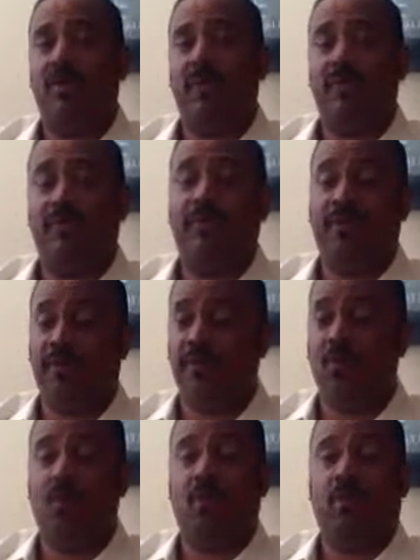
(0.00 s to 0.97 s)
We had a foot
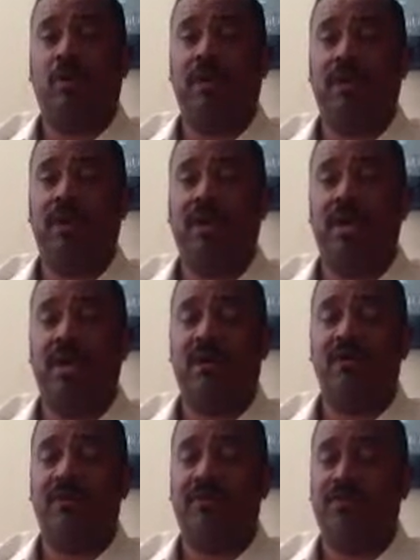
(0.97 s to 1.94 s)
of water in my
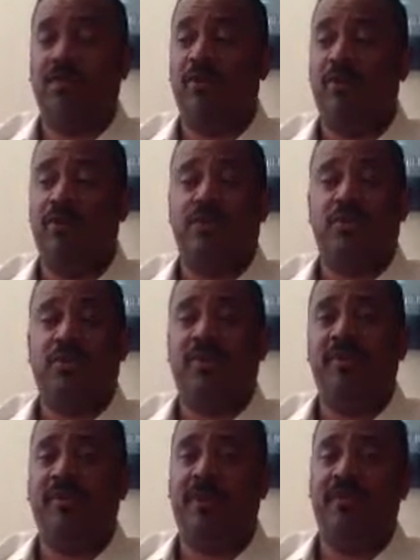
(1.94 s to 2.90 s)
house. I've been over here
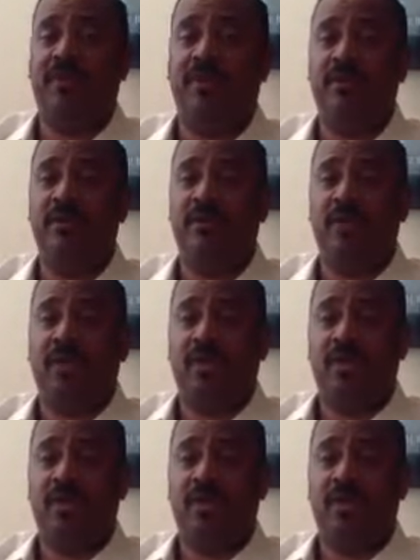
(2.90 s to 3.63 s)
25 years.